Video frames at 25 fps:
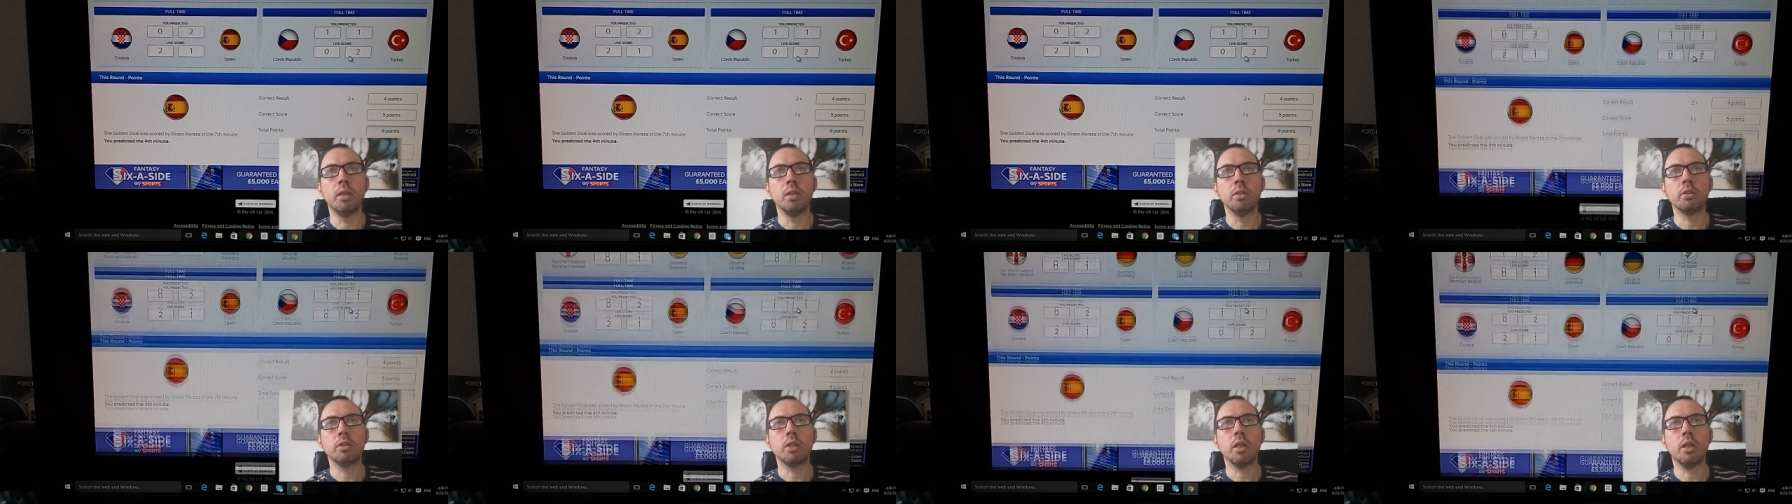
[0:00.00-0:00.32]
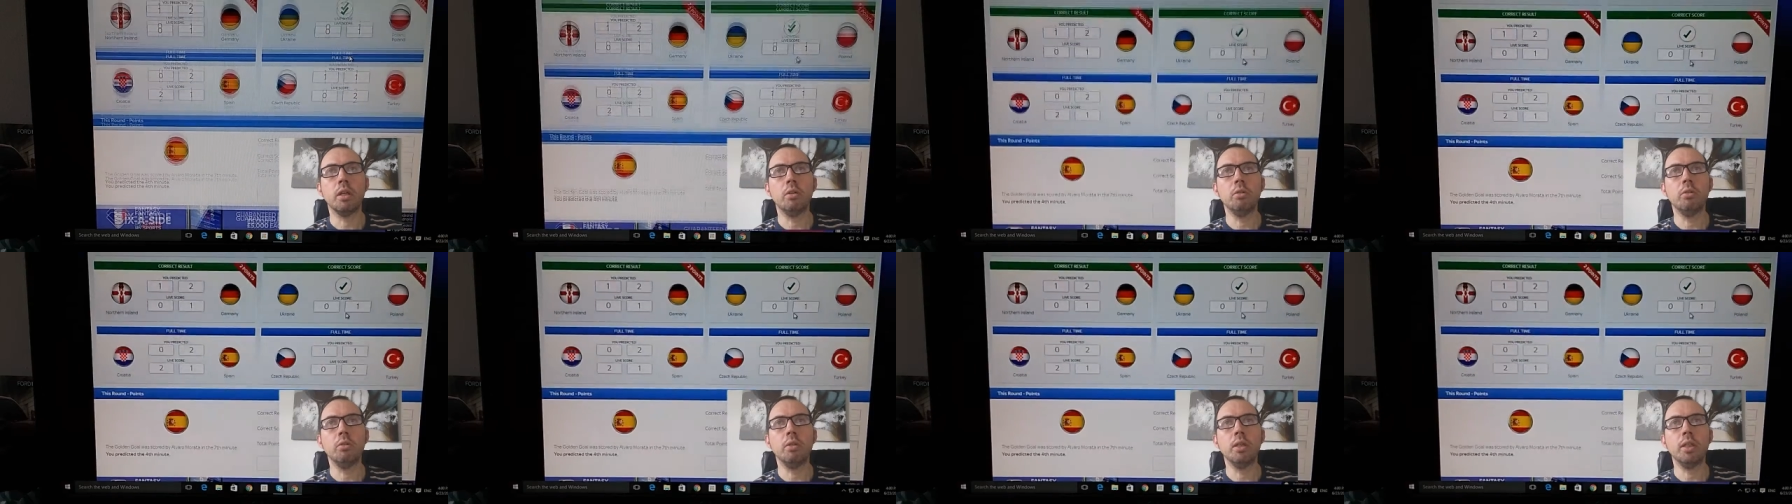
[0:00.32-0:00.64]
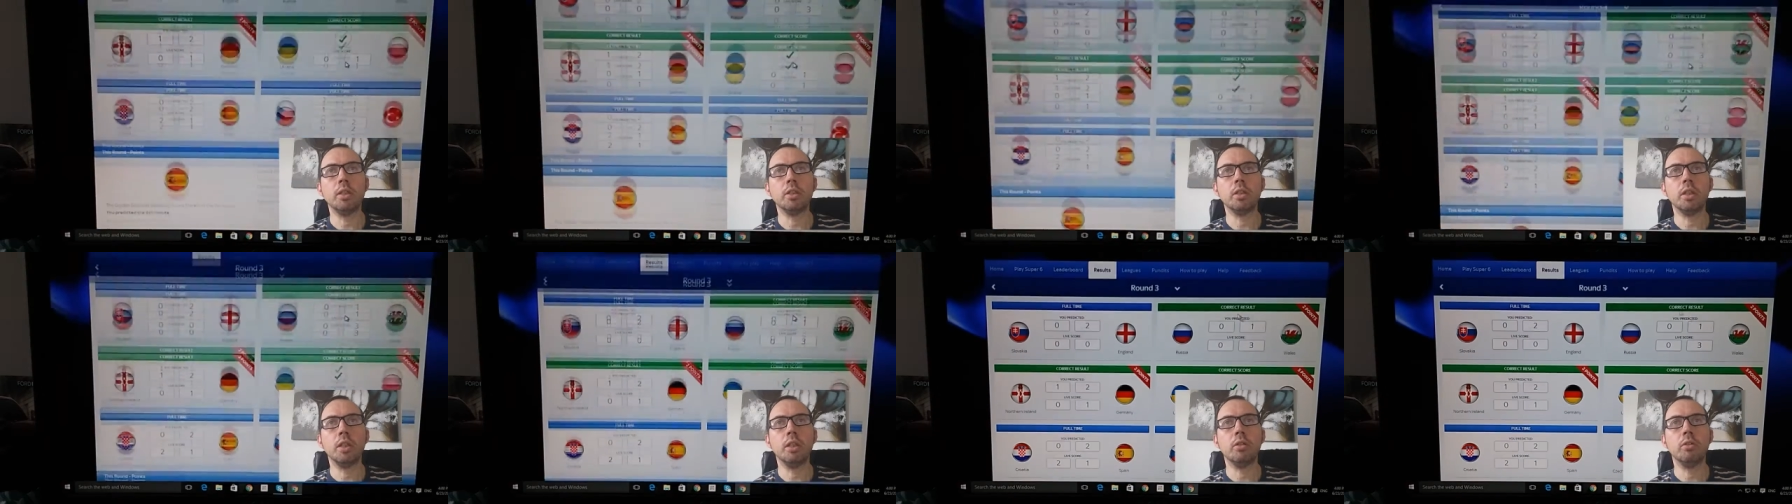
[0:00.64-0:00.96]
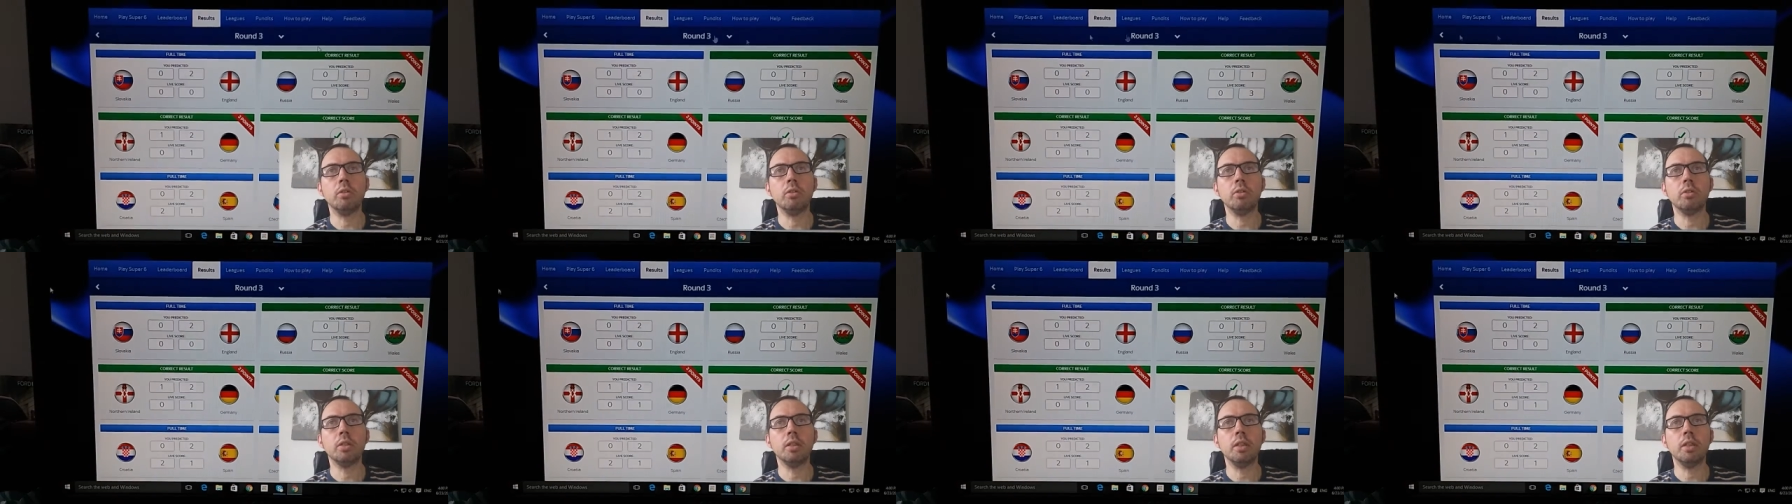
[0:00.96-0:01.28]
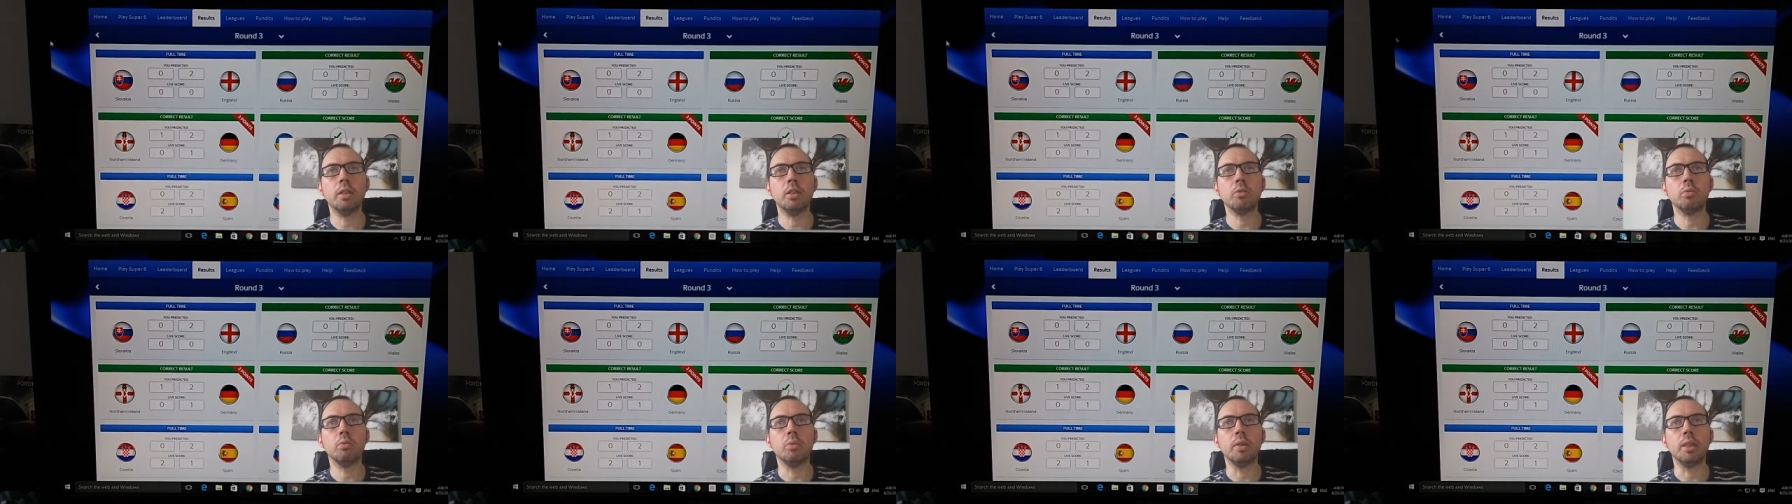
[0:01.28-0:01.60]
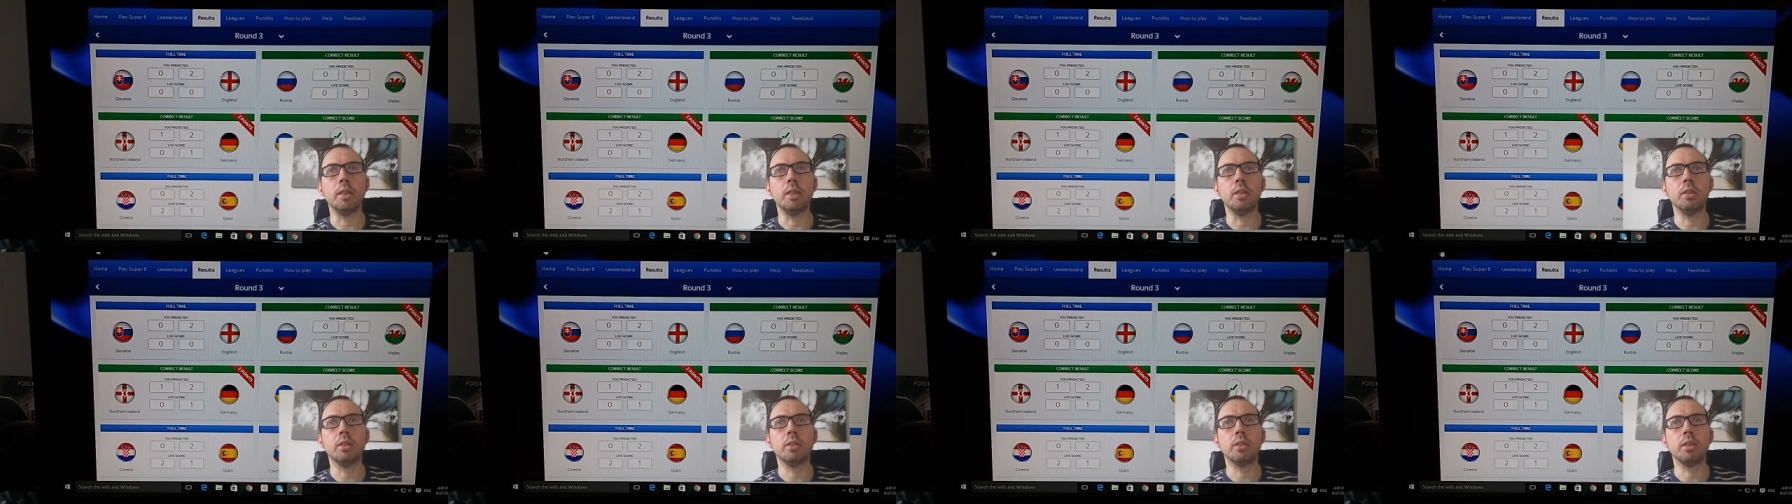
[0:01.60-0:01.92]
So let's get on to this
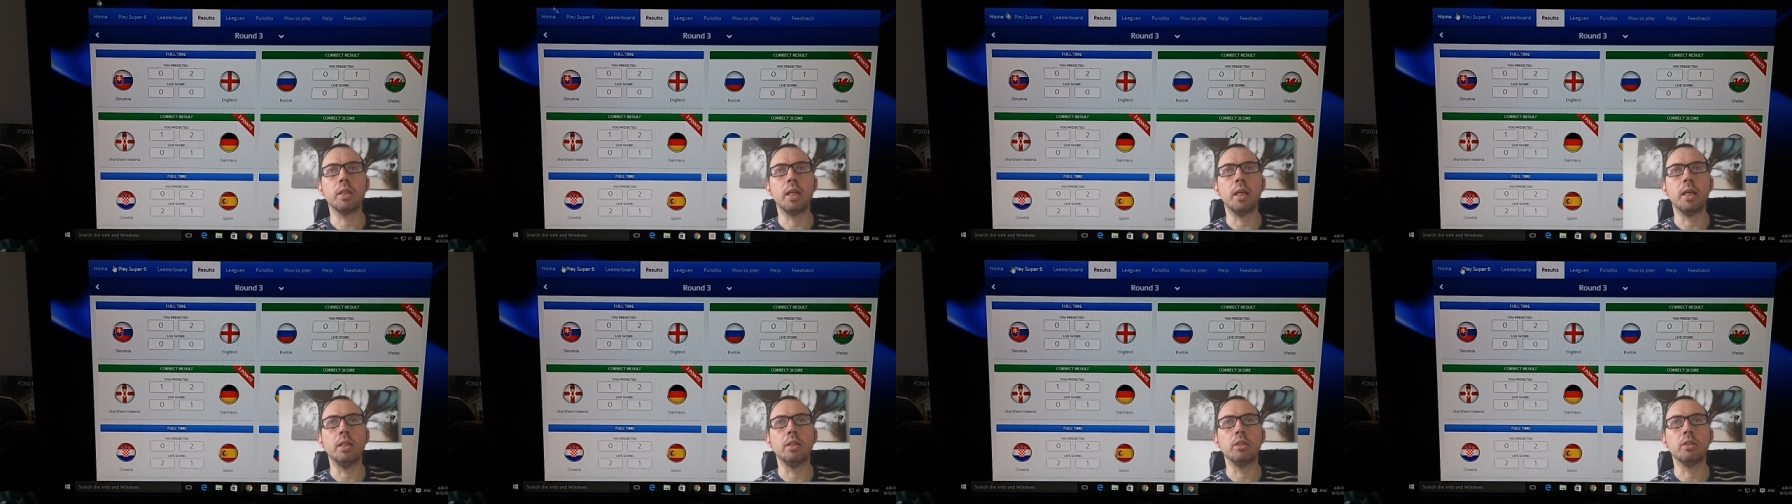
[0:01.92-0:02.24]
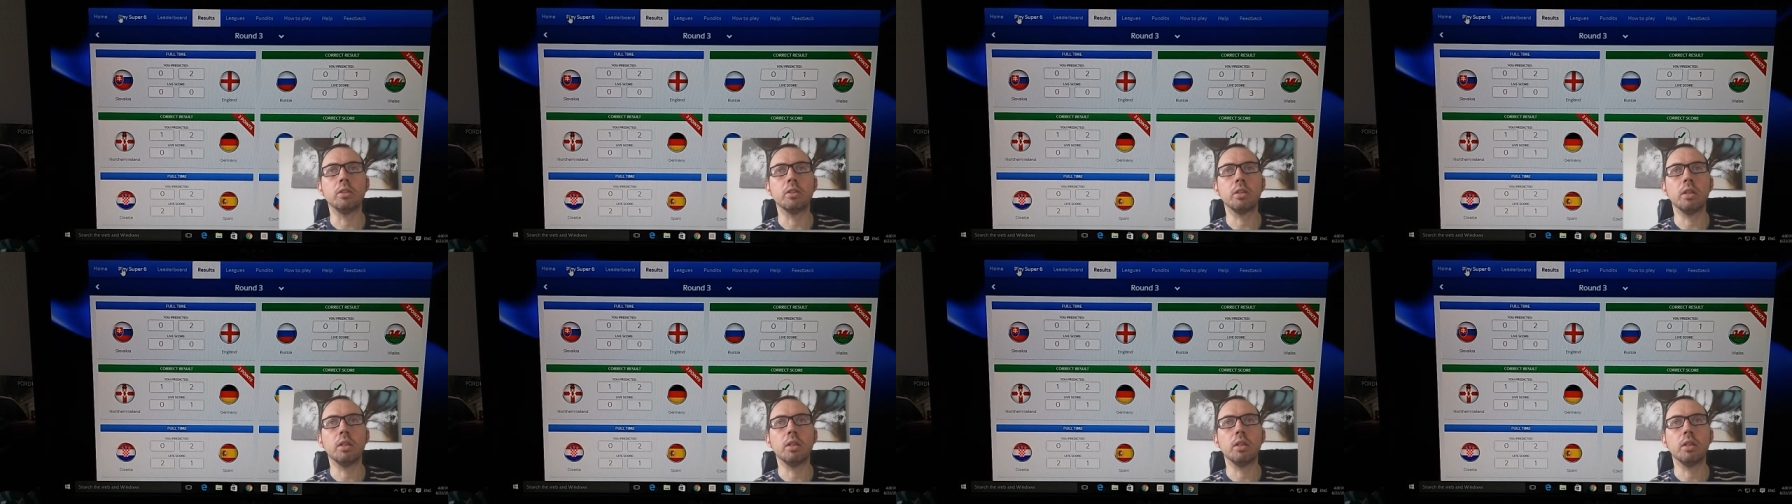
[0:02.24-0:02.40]
week's then.